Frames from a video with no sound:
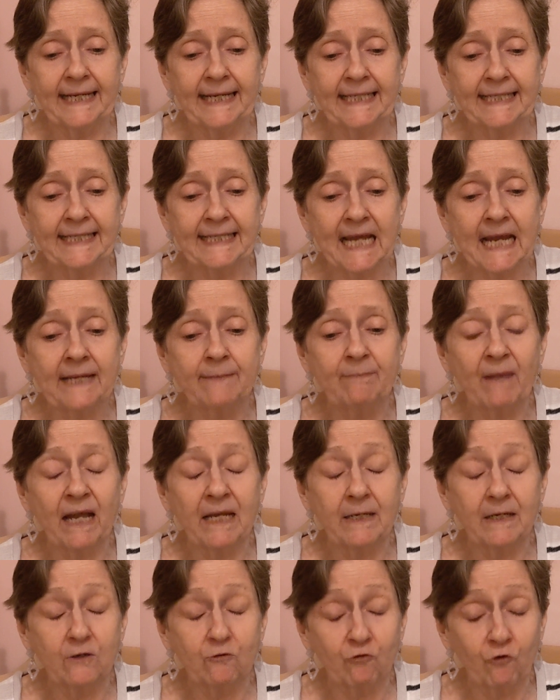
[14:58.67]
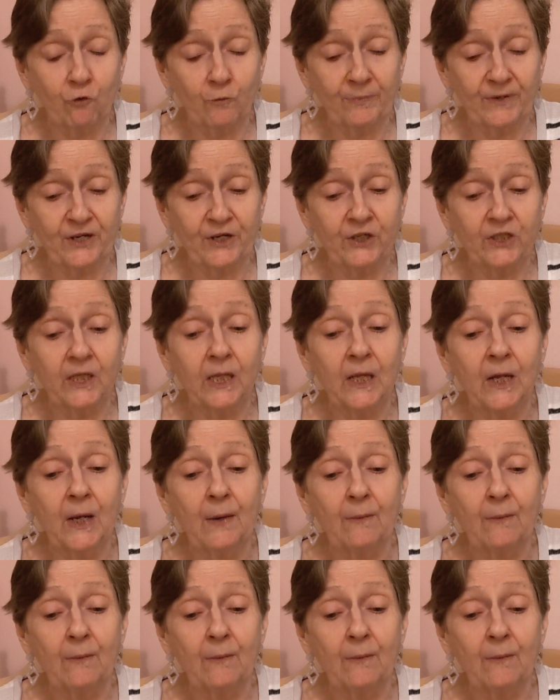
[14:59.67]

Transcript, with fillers: antimicrobial,